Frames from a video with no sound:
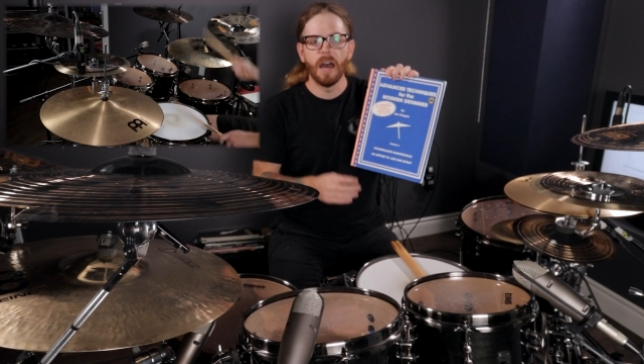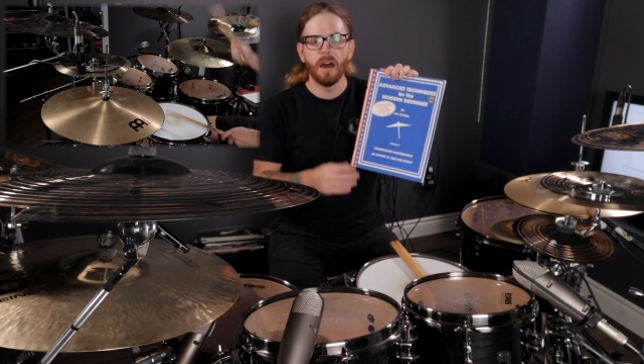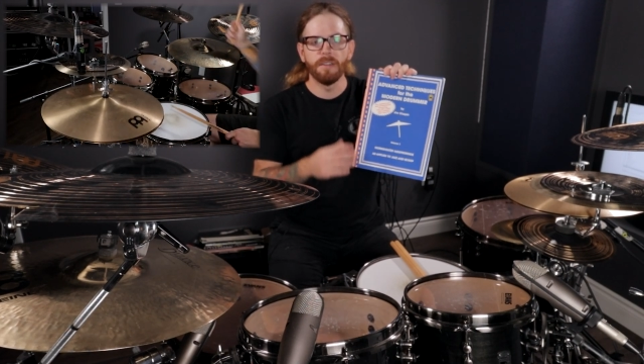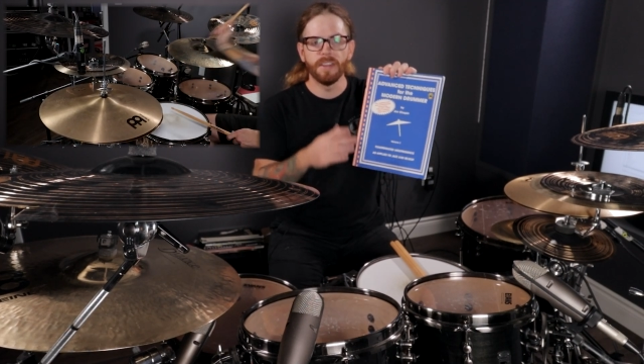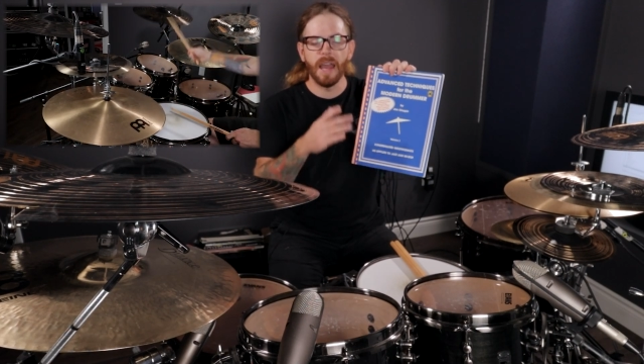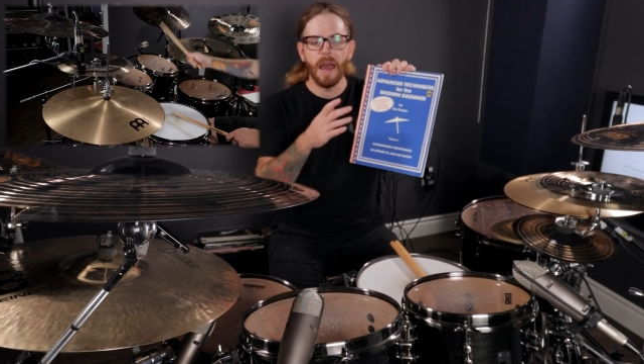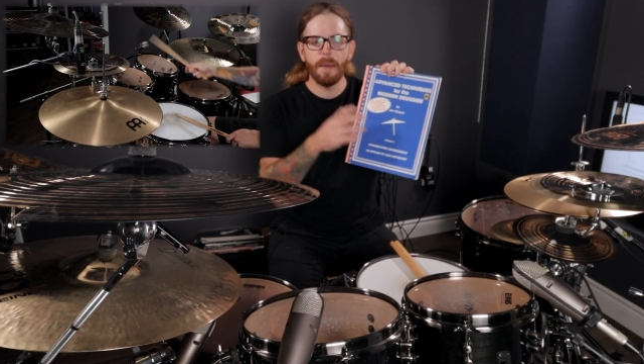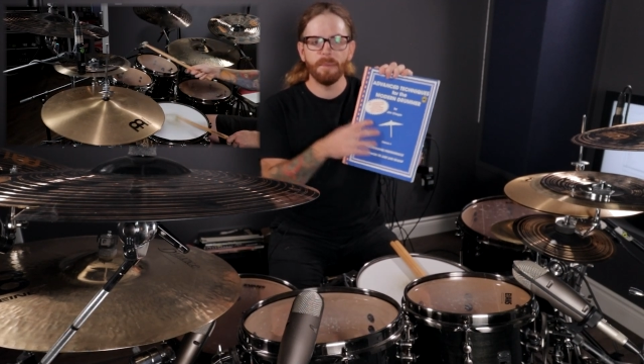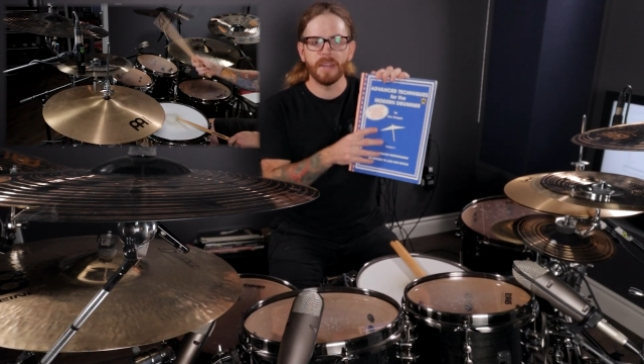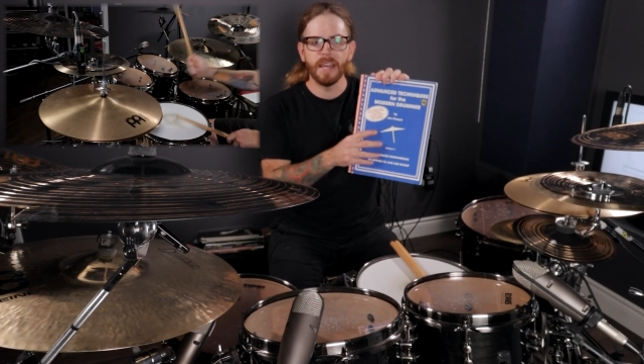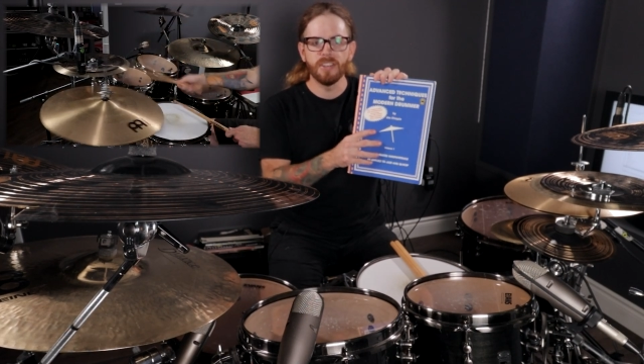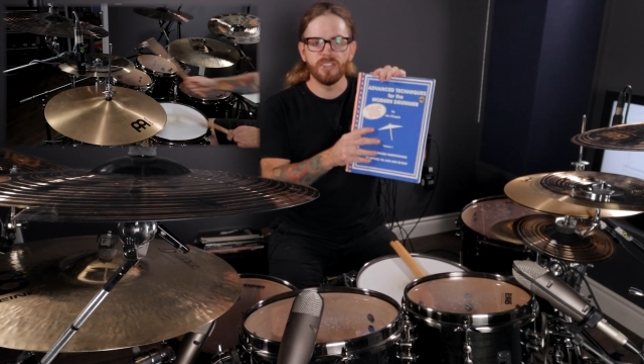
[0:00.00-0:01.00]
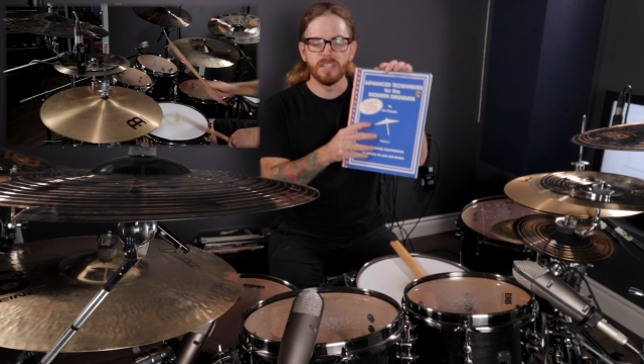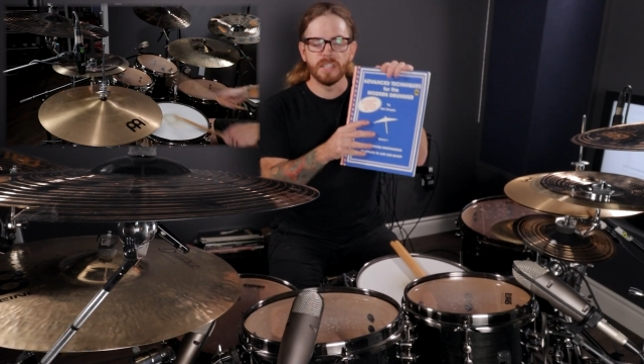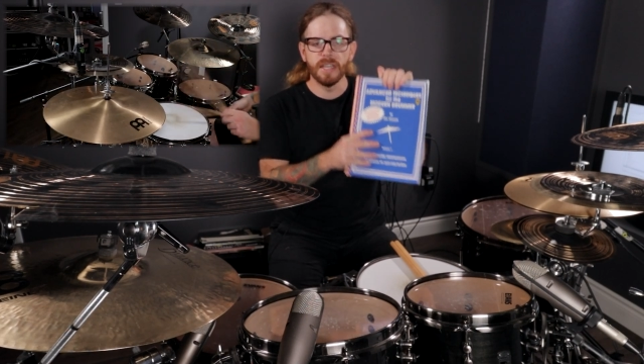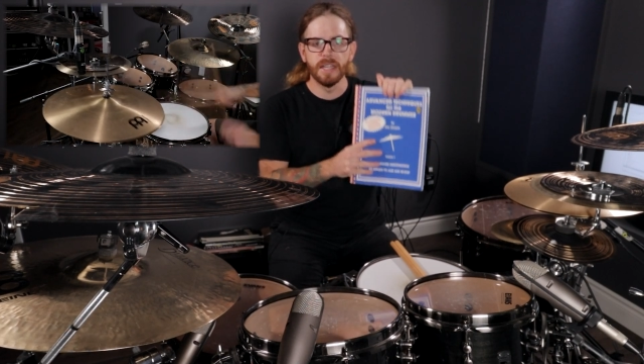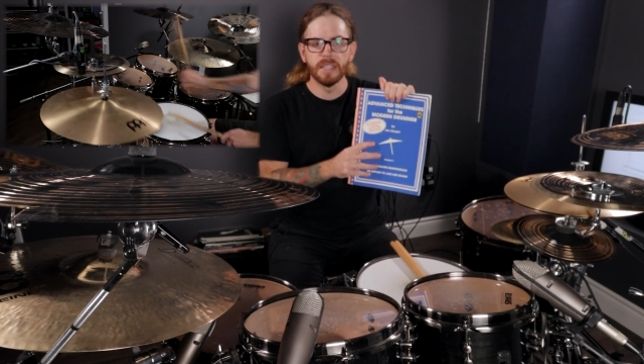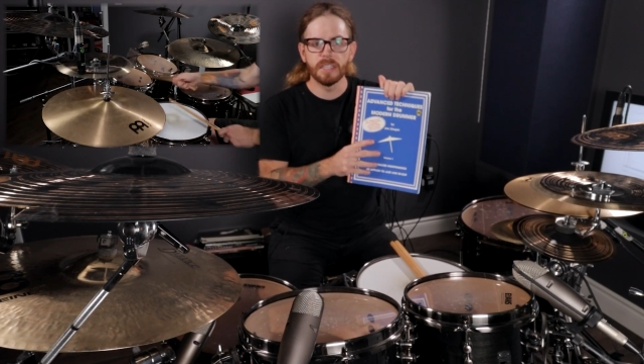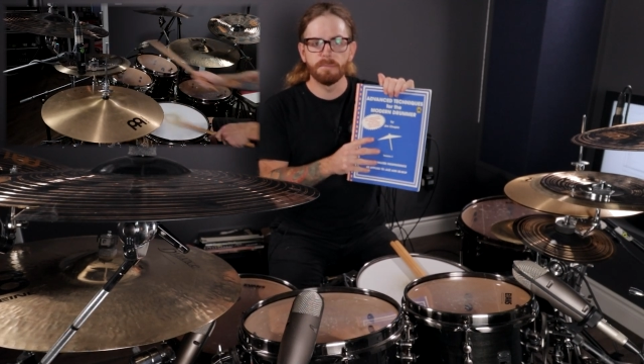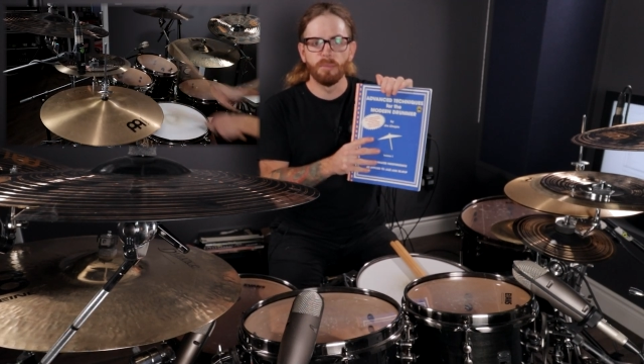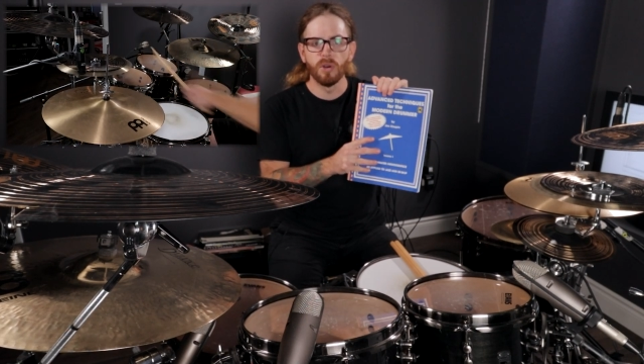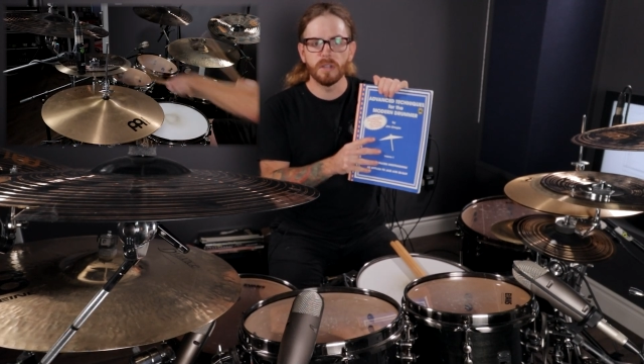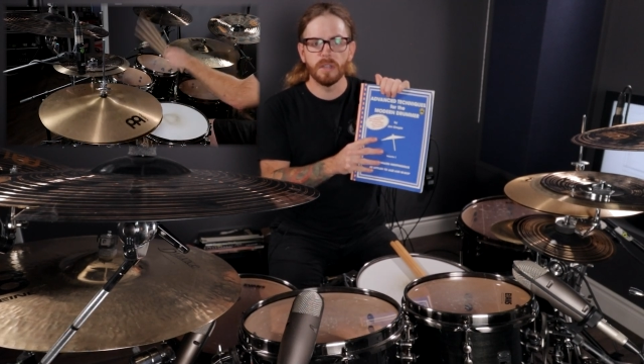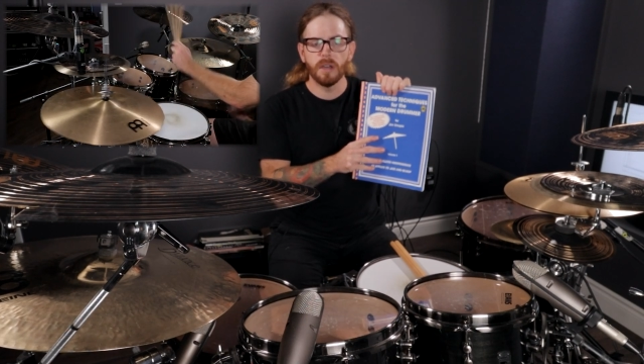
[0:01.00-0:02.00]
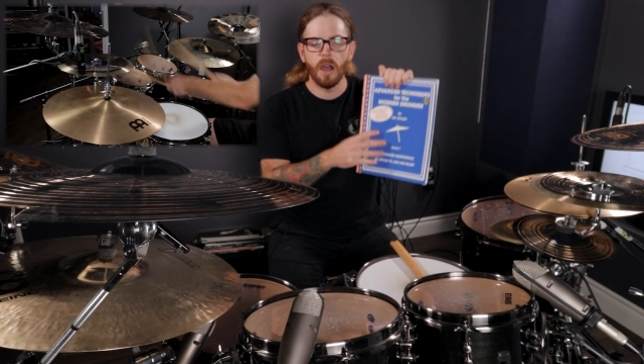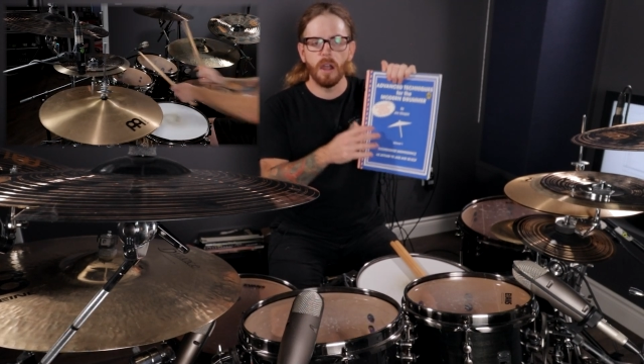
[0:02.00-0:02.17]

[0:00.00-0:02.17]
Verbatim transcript: Now, the applications in this book